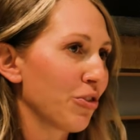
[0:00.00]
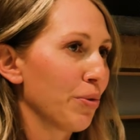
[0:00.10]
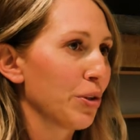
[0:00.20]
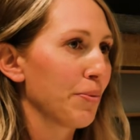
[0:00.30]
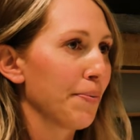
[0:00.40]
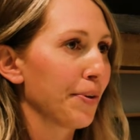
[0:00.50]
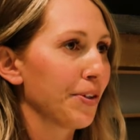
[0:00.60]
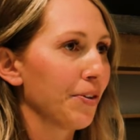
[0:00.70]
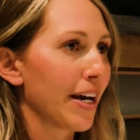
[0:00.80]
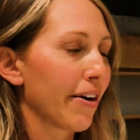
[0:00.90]
Most people
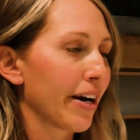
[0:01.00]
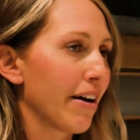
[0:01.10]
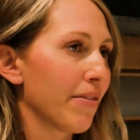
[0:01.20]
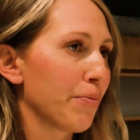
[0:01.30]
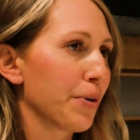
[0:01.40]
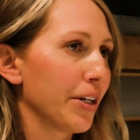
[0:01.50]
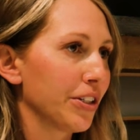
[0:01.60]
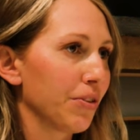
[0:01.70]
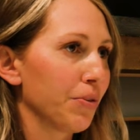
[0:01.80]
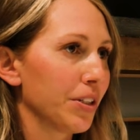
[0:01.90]
do cow-calf
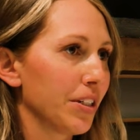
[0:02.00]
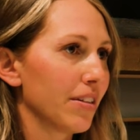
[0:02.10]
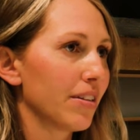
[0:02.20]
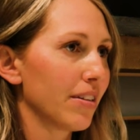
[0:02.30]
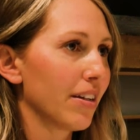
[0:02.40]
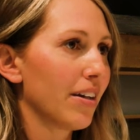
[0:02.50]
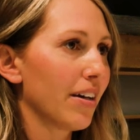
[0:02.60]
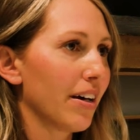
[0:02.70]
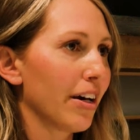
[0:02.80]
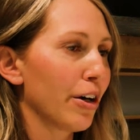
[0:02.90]
operation, which is,
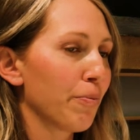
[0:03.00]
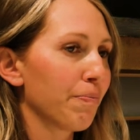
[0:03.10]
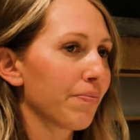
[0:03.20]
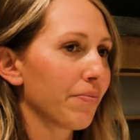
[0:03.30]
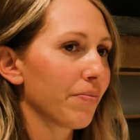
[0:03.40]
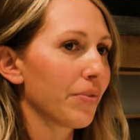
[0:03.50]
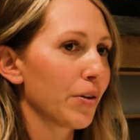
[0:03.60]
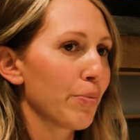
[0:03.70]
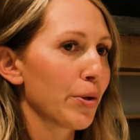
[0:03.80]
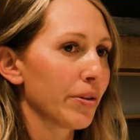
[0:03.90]
um, for
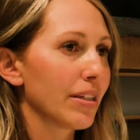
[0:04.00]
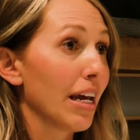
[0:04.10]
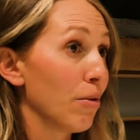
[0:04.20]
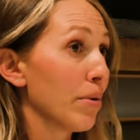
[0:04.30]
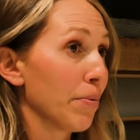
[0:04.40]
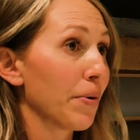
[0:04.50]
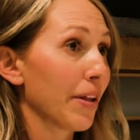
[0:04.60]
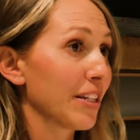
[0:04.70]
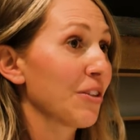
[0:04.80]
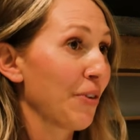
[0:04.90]
most sane people,
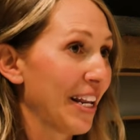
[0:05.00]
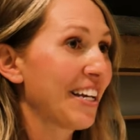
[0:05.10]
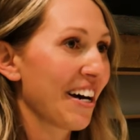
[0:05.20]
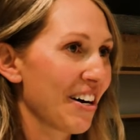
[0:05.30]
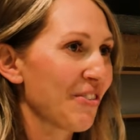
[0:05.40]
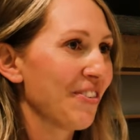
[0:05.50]
that's the way to go,